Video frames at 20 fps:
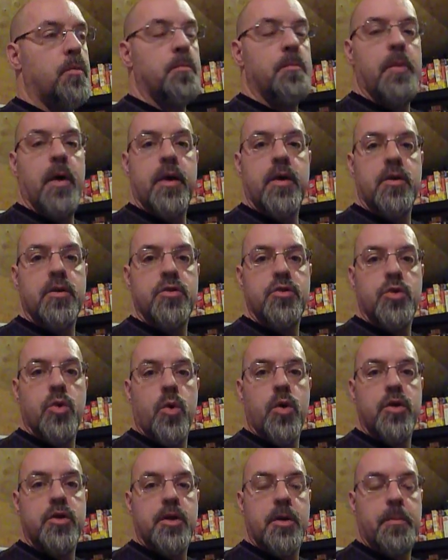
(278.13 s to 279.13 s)
better
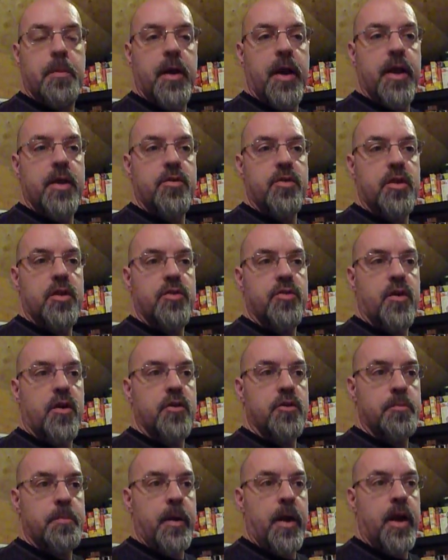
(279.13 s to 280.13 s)
storage capacity as far
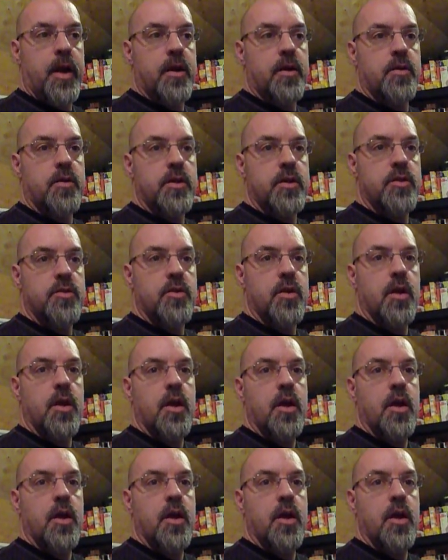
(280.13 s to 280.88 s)
as batteries,